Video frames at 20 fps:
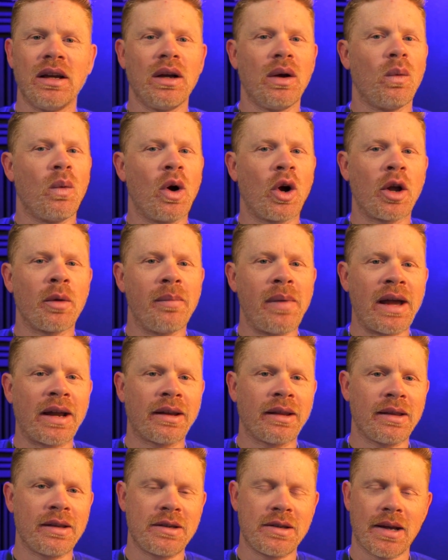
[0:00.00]
Welcome back
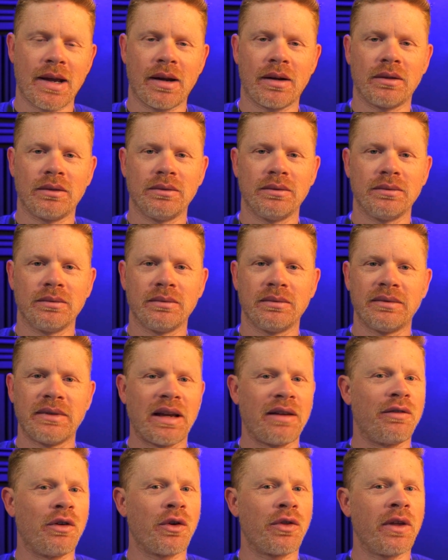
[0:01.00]
to the channel.
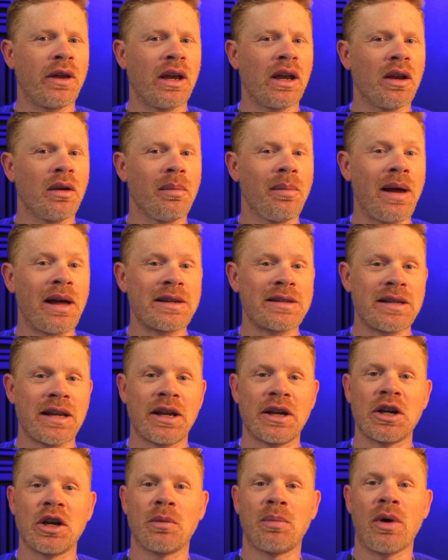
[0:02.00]
If you're thinking about
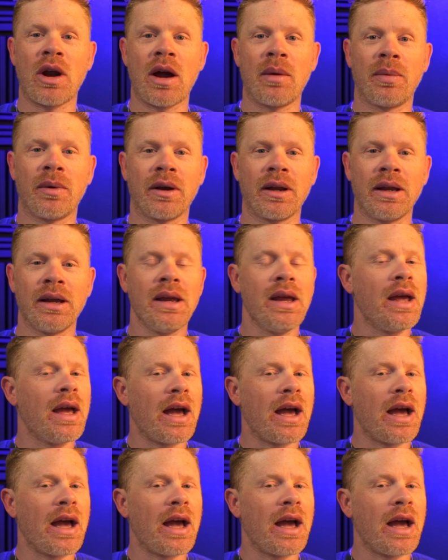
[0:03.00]
selling your property